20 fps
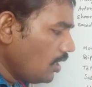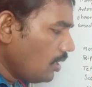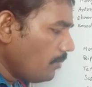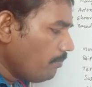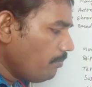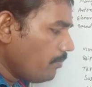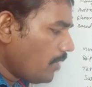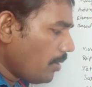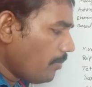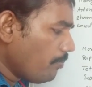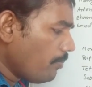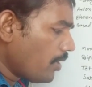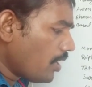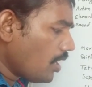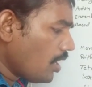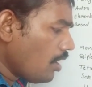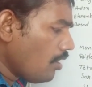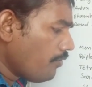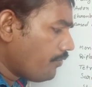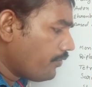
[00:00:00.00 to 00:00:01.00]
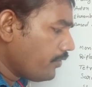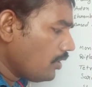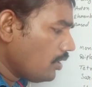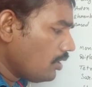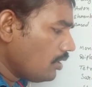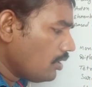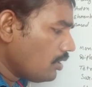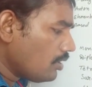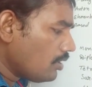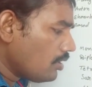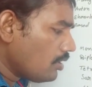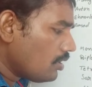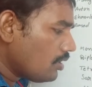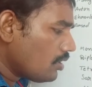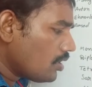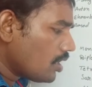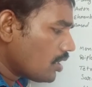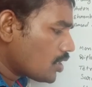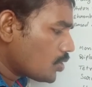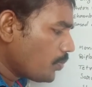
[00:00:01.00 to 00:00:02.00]
Number of
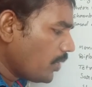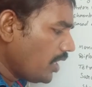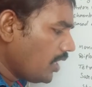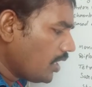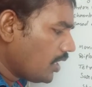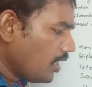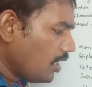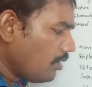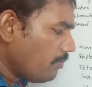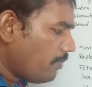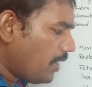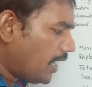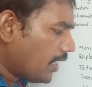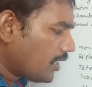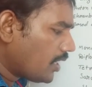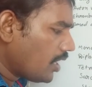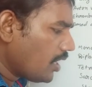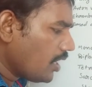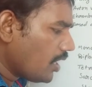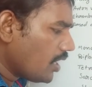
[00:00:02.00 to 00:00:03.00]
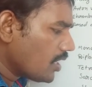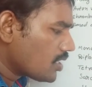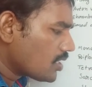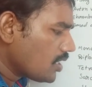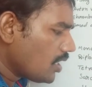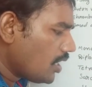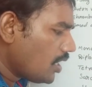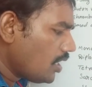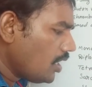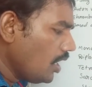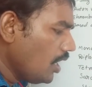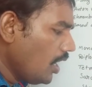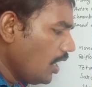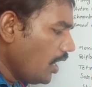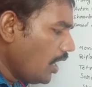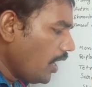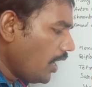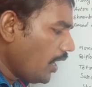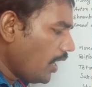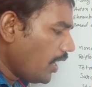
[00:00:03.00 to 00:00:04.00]
spherical bacteria are
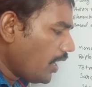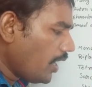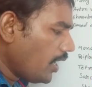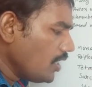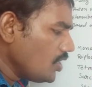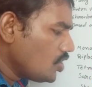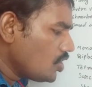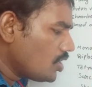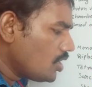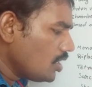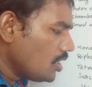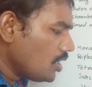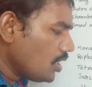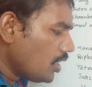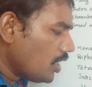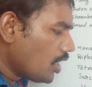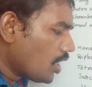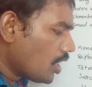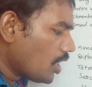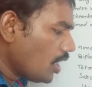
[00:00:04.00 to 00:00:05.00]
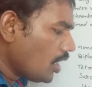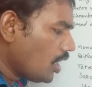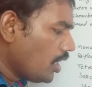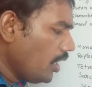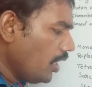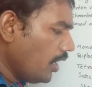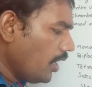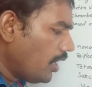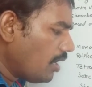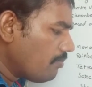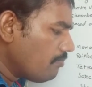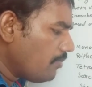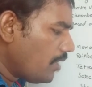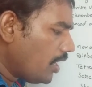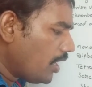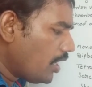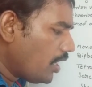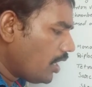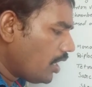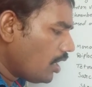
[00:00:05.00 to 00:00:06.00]
arranged in irregular
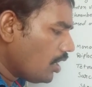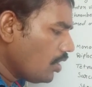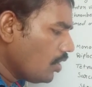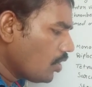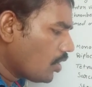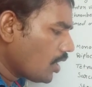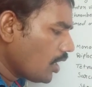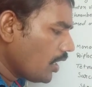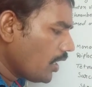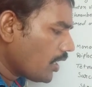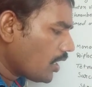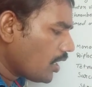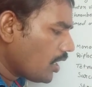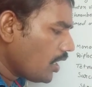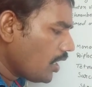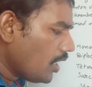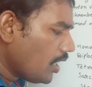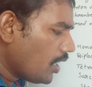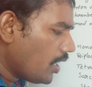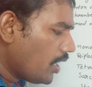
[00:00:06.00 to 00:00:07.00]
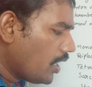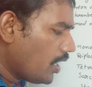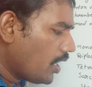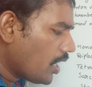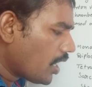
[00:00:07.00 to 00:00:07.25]
manner, look like a